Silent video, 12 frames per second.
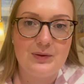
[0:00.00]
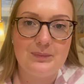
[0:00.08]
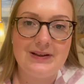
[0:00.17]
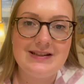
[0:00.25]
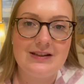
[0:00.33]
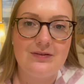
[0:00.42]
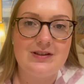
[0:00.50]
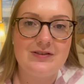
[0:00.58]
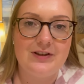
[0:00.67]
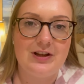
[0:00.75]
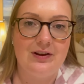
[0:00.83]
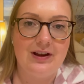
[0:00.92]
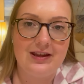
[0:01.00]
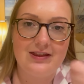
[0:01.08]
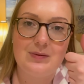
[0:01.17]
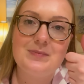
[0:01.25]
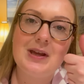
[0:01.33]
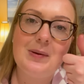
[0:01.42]
Please give this video a
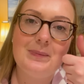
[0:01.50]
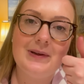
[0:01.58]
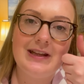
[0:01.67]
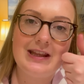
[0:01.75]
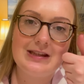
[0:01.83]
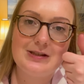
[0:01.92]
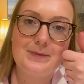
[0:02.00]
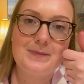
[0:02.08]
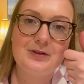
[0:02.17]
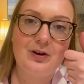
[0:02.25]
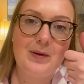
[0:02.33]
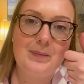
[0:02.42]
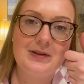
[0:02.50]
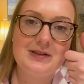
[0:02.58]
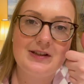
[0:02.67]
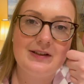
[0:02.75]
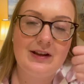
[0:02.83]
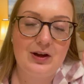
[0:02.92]
thumbs up and hit the subscribe
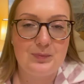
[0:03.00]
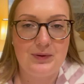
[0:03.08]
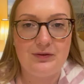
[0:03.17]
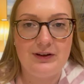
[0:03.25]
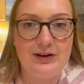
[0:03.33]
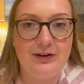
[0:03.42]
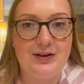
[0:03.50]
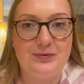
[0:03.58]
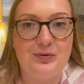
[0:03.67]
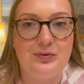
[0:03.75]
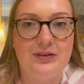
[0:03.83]
button. I'd be really grateful for